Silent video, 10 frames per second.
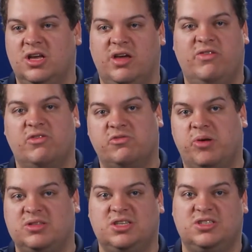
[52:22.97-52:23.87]
If you have a
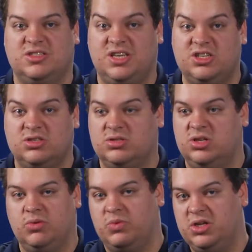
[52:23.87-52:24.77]
partition of teachers, you
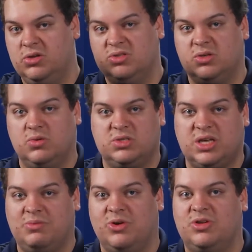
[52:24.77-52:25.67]
can reuse the
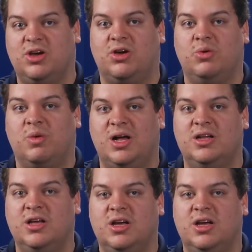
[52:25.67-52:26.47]
same row key all you want.